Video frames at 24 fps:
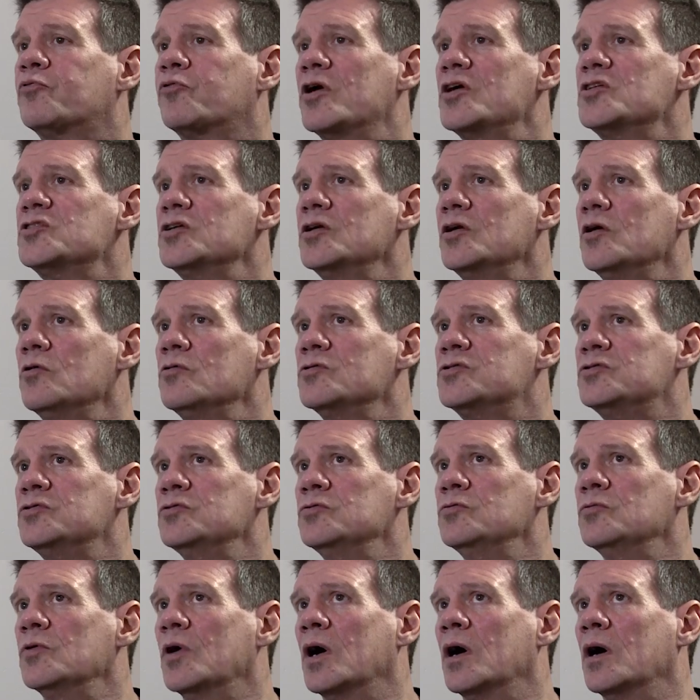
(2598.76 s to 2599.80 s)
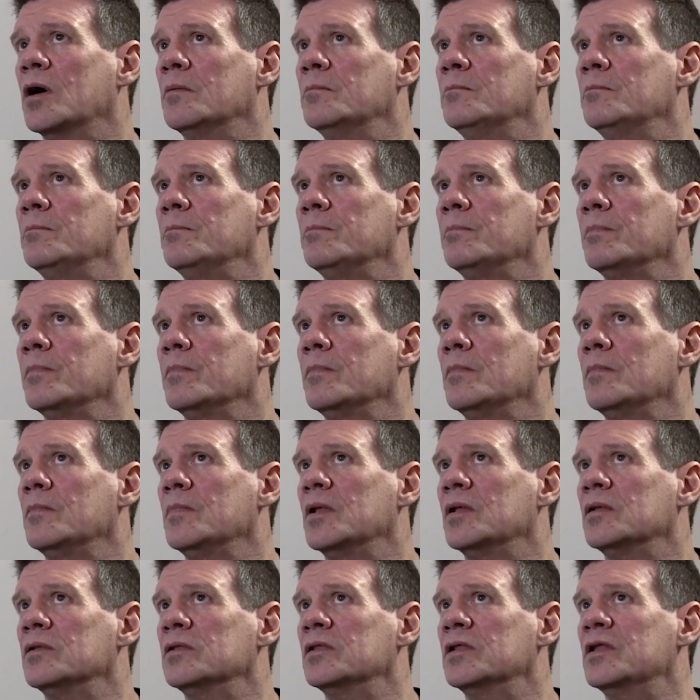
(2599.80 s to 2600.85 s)
pressure though to
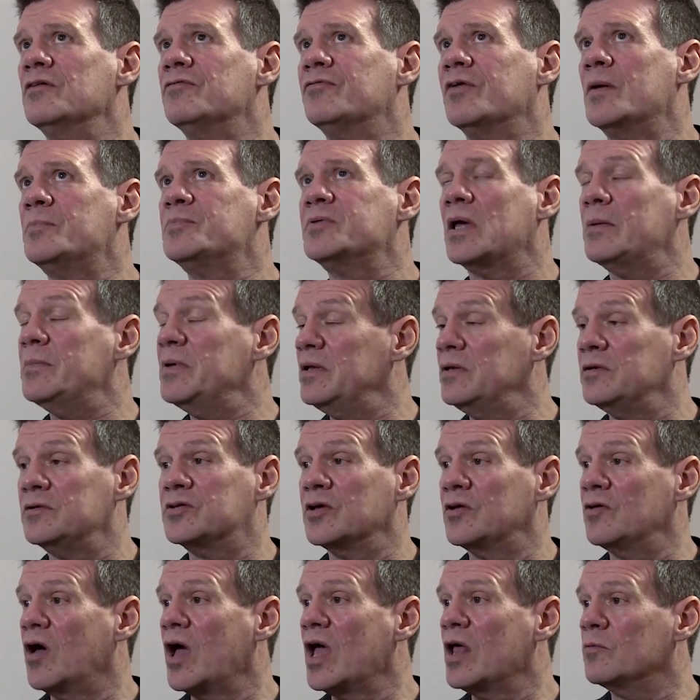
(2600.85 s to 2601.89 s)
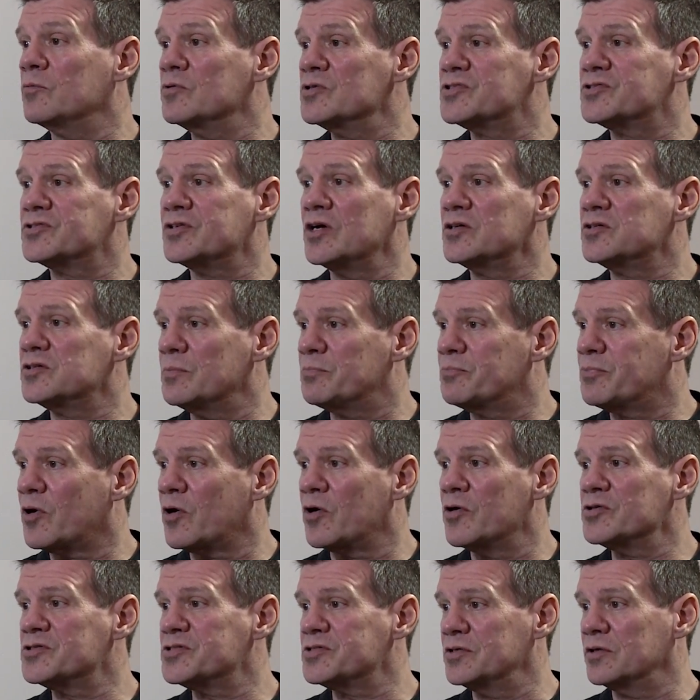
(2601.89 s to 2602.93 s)
live up to, I mean, Denial was such a
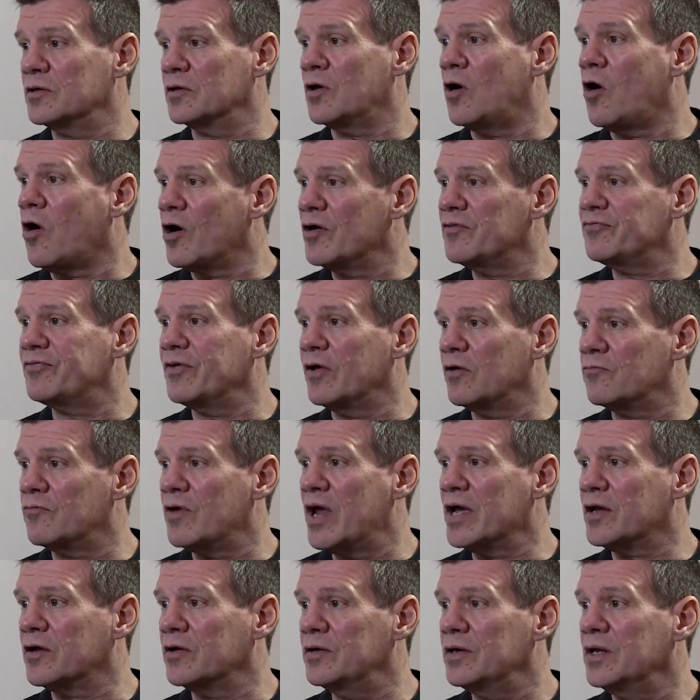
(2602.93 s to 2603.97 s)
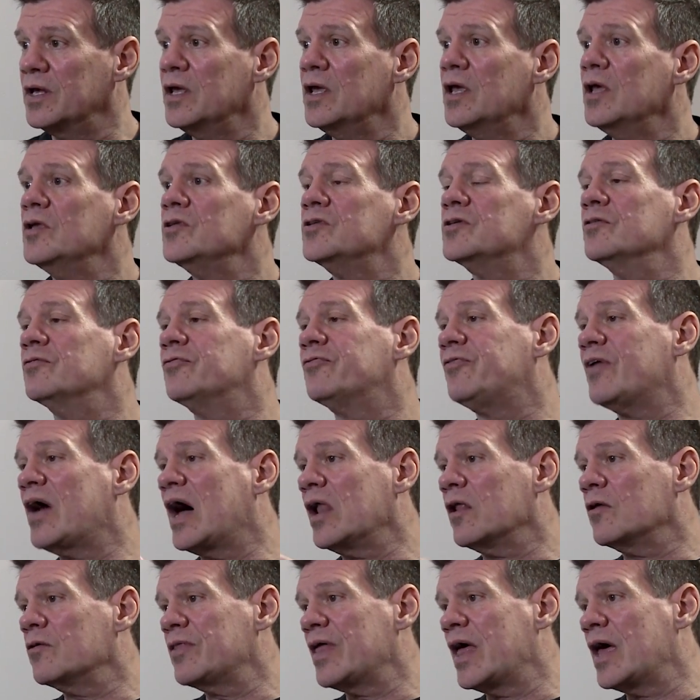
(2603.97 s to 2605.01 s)
personal, heartfelt record. To
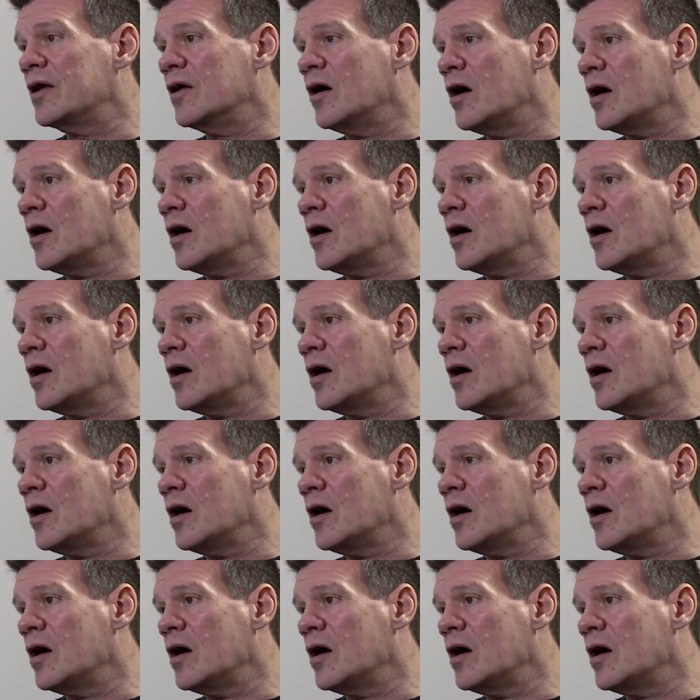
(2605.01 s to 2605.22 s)
follow that